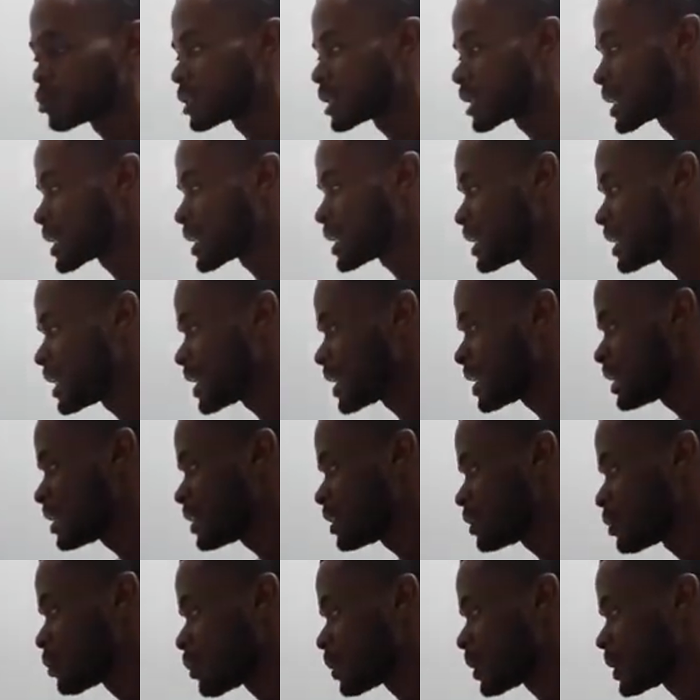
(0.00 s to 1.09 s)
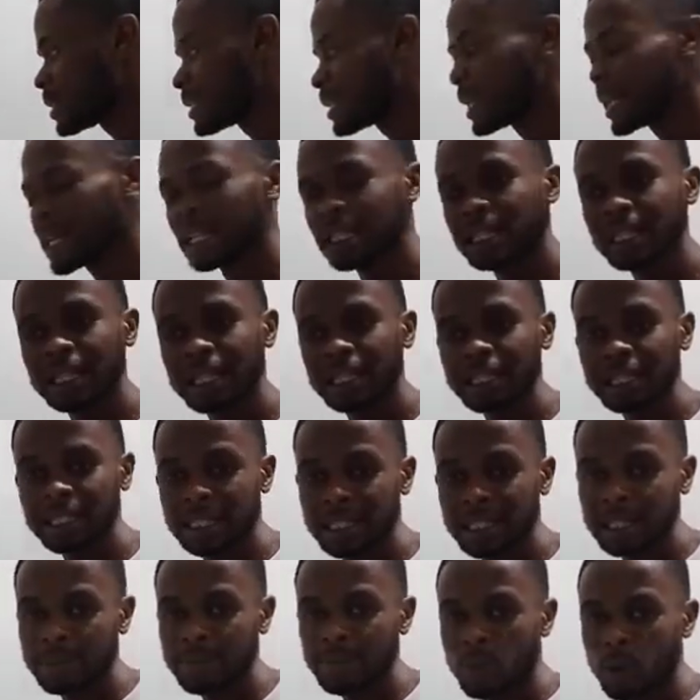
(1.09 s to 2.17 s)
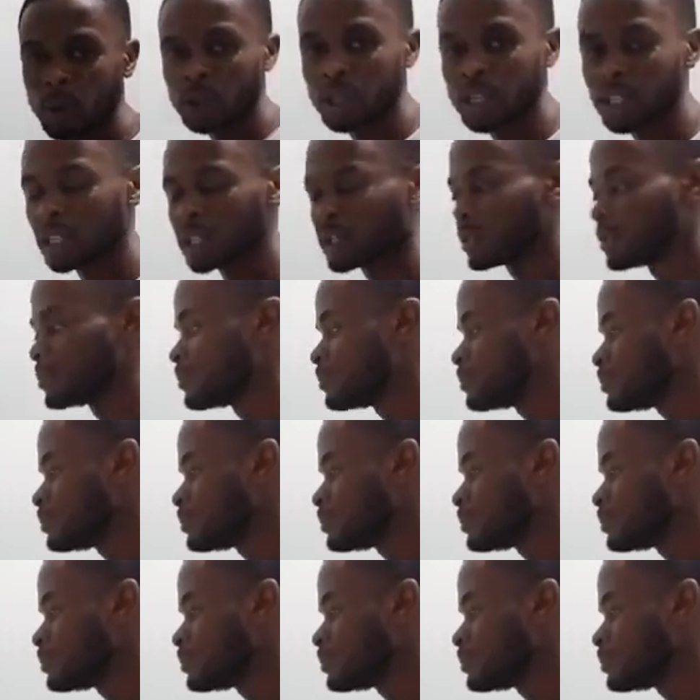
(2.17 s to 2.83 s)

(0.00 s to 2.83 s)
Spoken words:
create what a 3D model.